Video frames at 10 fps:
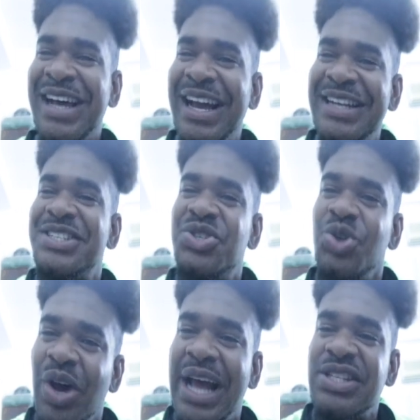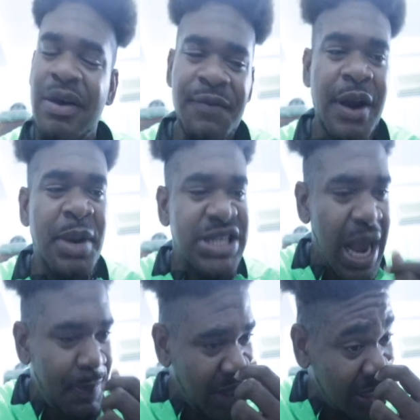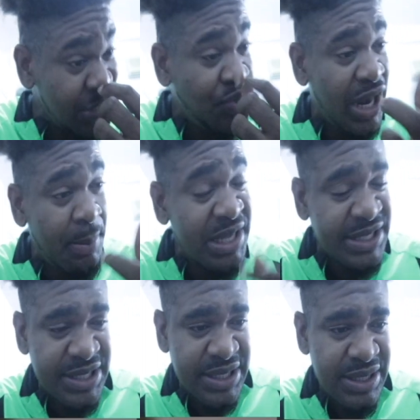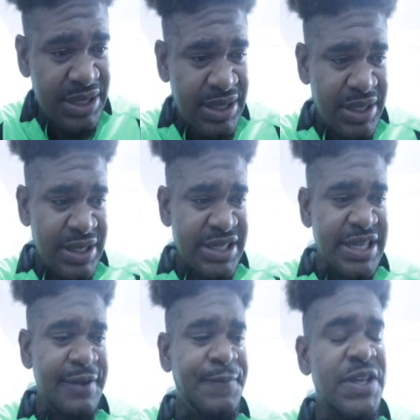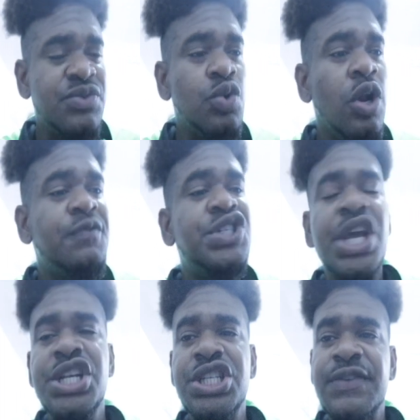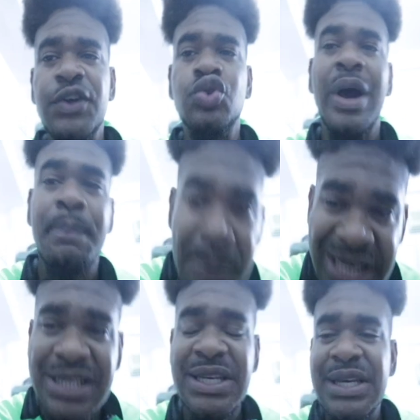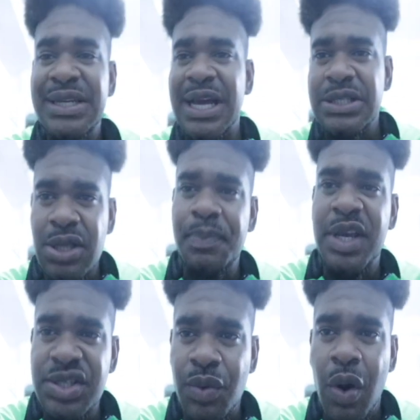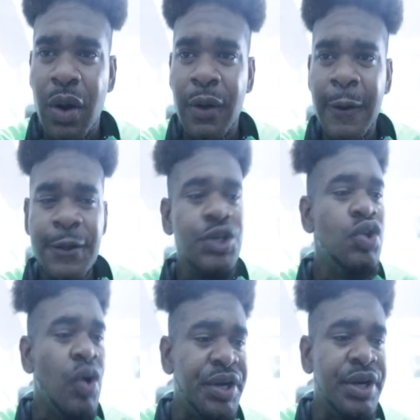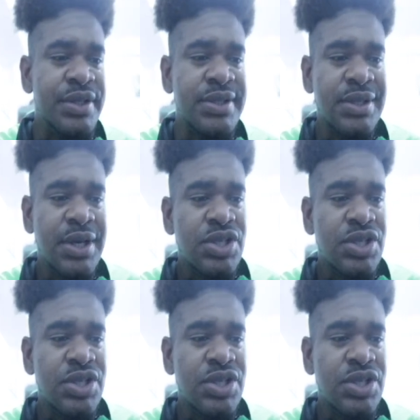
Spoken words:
At least you know that. So I'm very much happy. At least you're going to admit it. They say the first rule of change is for you to admit that something is wrong. You know it hurts.